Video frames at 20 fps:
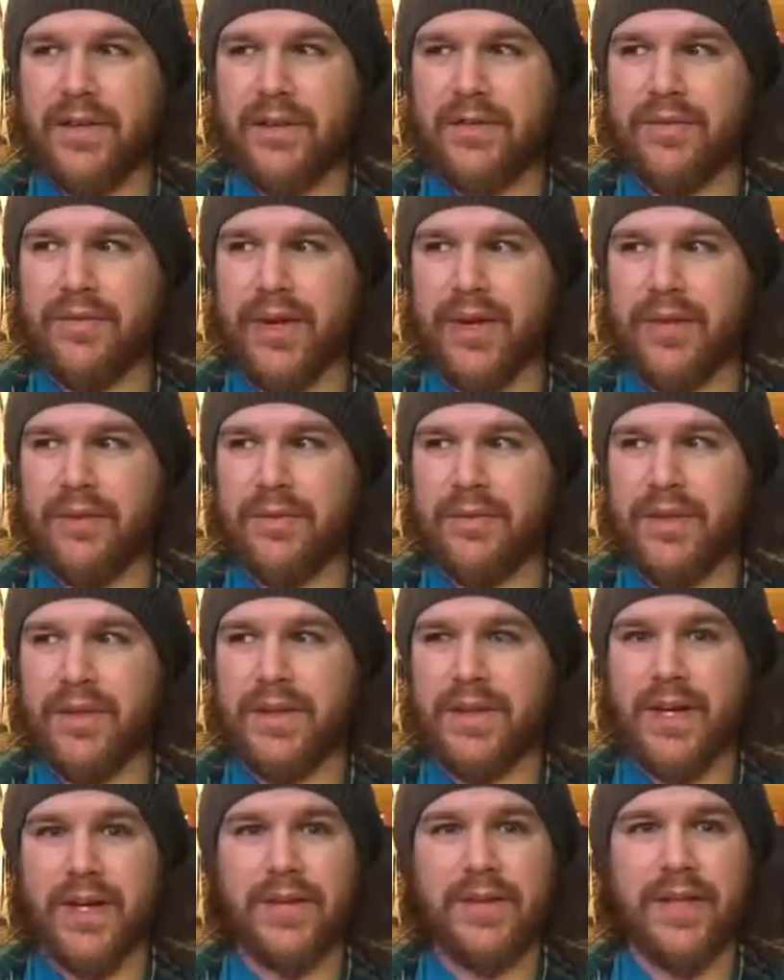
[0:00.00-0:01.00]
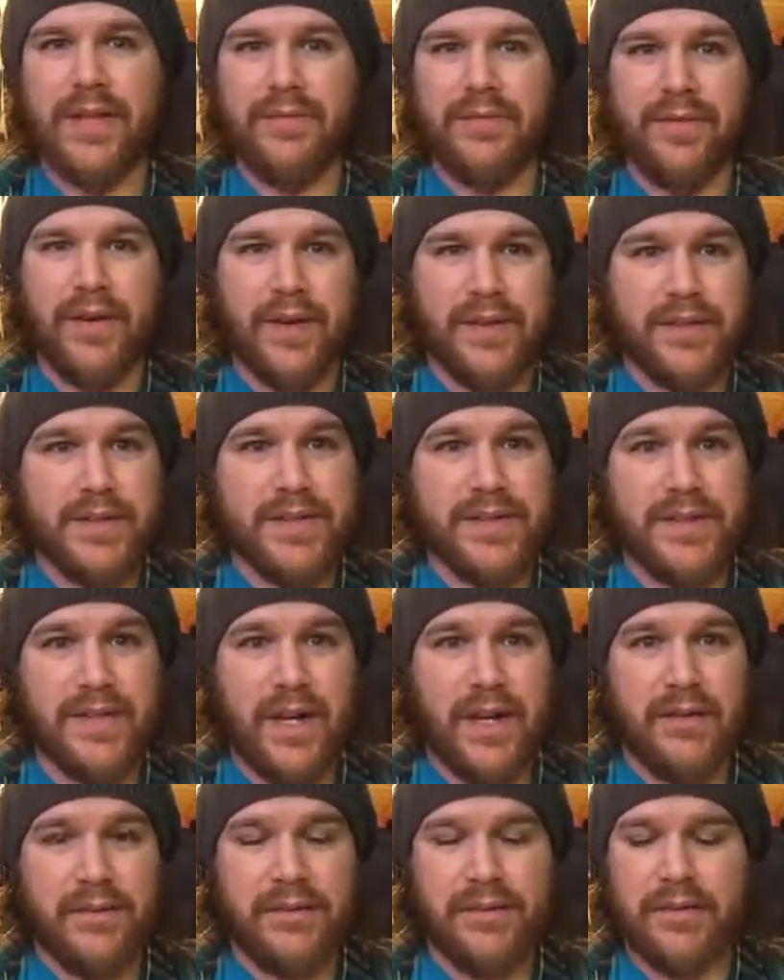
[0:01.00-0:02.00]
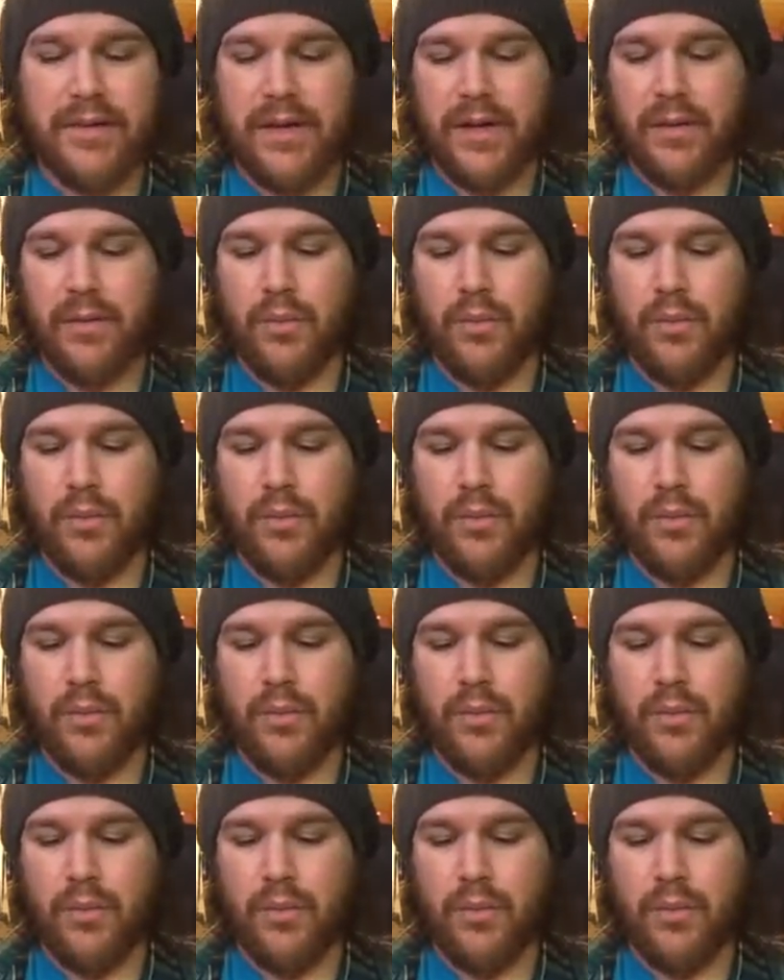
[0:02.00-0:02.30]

failed, that they failed to save.